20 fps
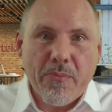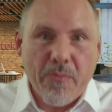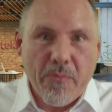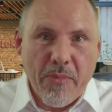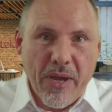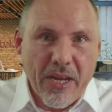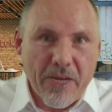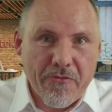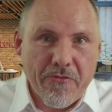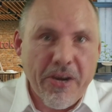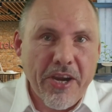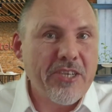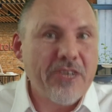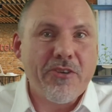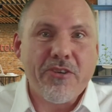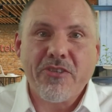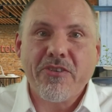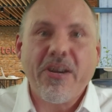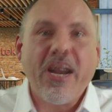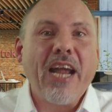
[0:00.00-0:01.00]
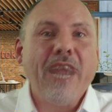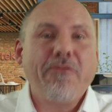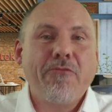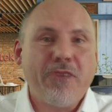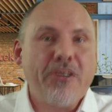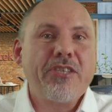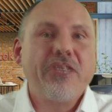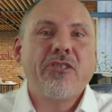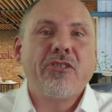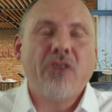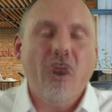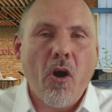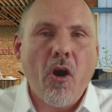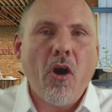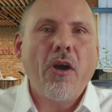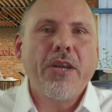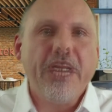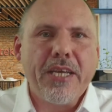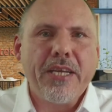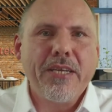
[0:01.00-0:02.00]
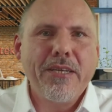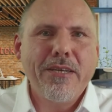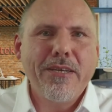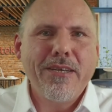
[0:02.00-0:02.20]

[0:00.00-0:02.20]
manufacturers, like for instance Audi,